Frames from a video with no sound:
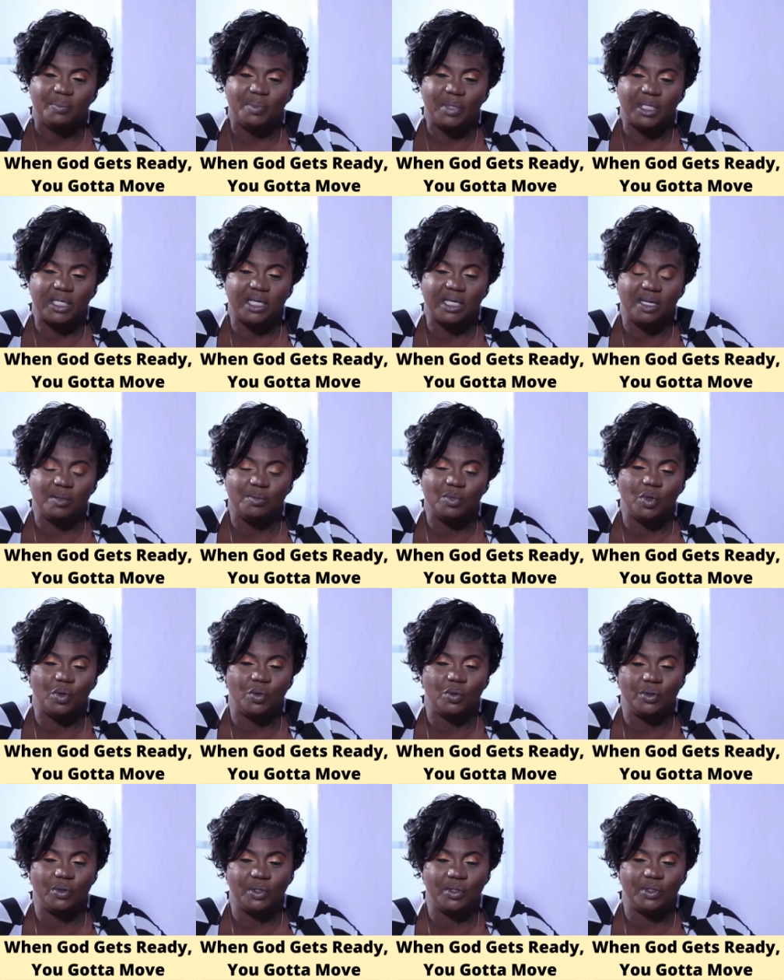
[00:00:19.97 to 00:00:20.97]
became the
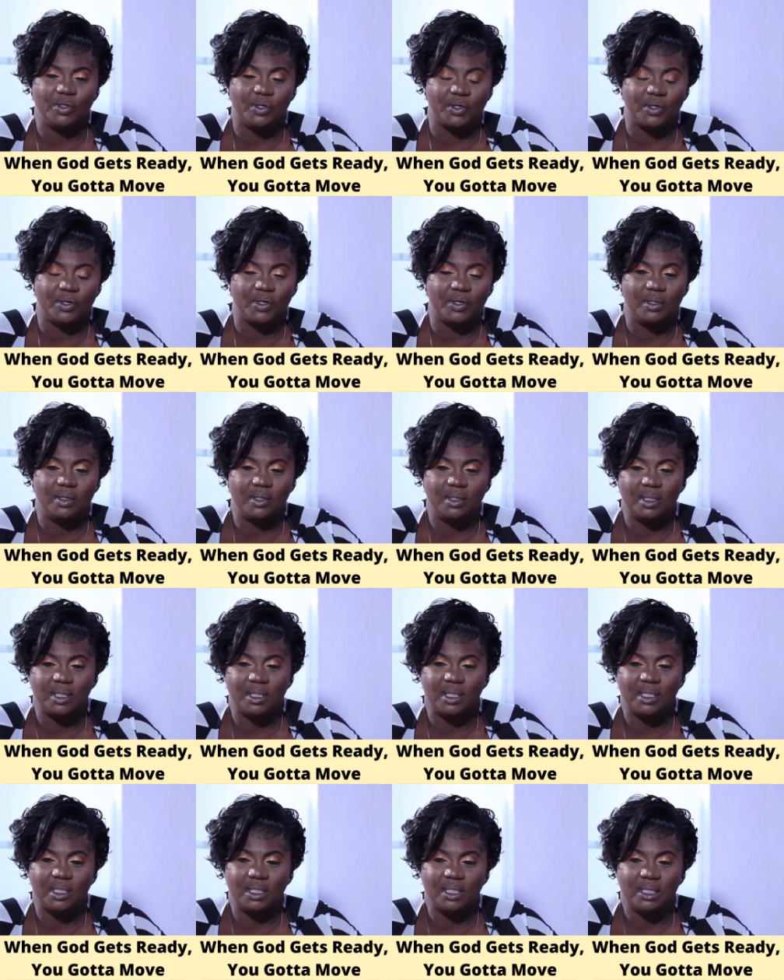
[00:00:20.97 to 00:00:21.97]
only girl.
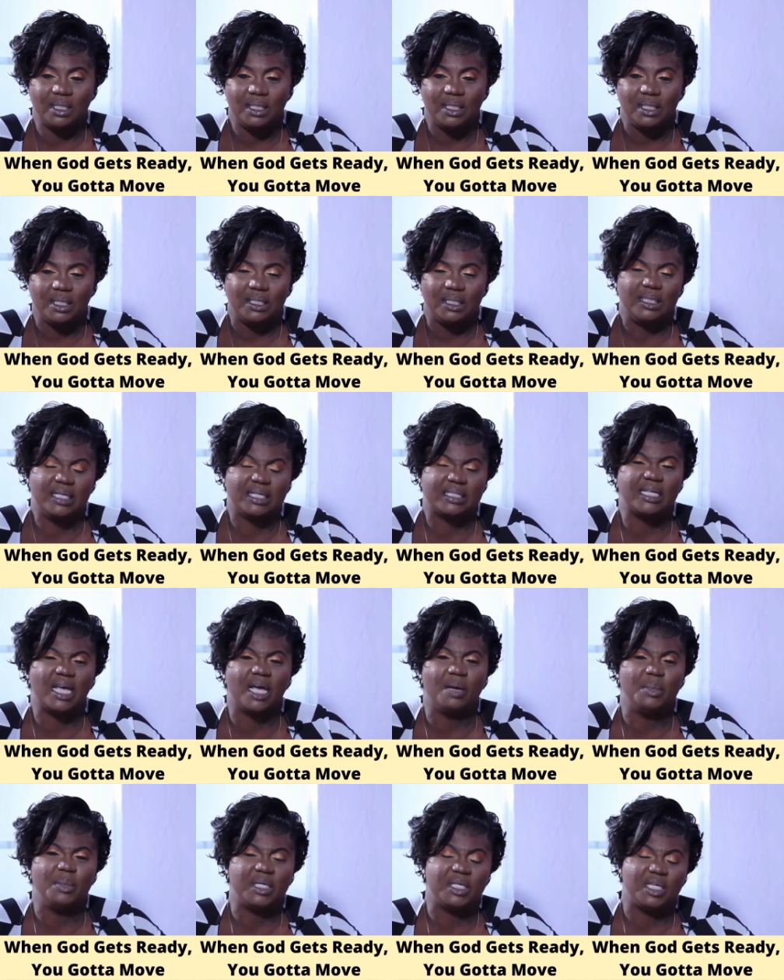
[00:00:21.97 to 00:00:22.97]
Yes,
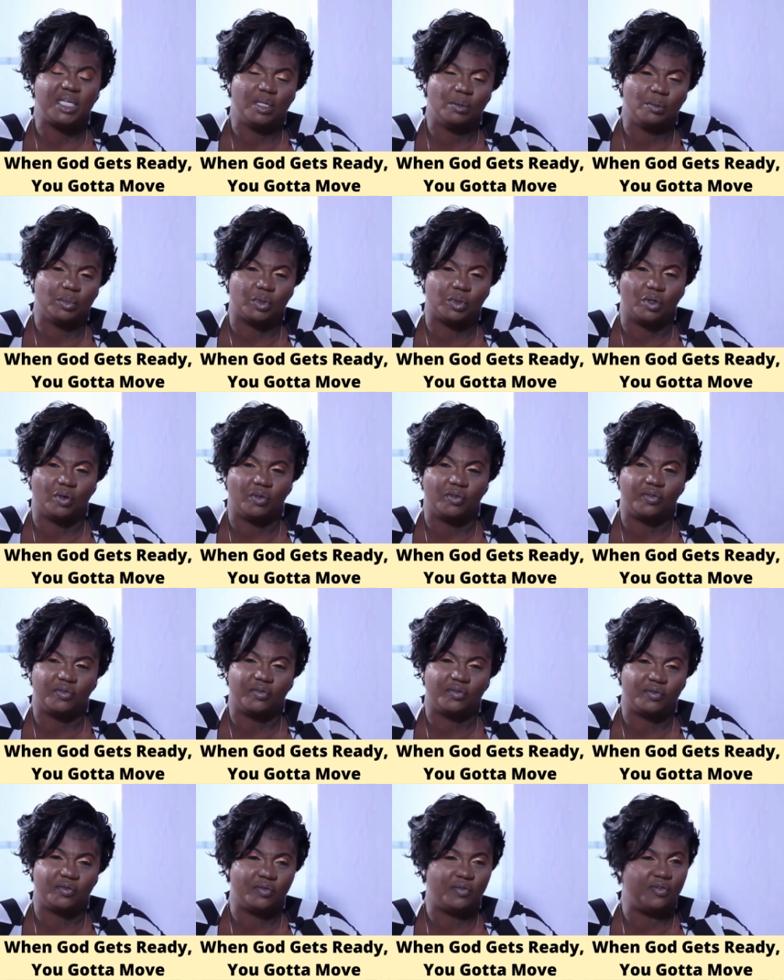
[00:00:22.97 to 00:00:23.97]
I became tough.
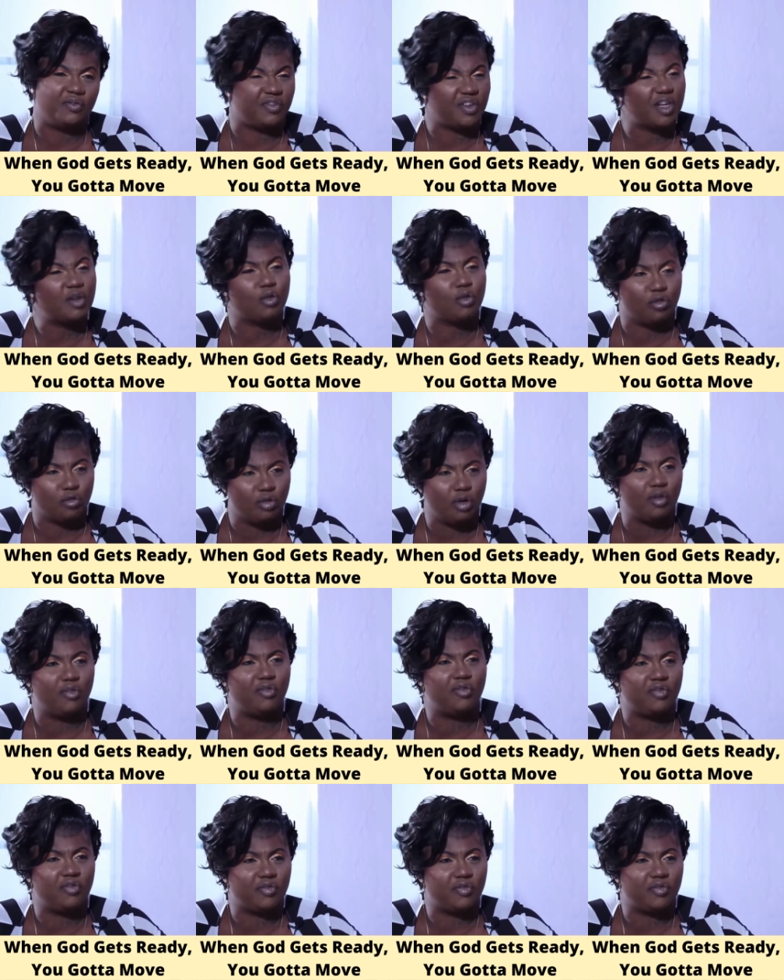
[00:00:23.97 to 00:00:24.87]
Very rough.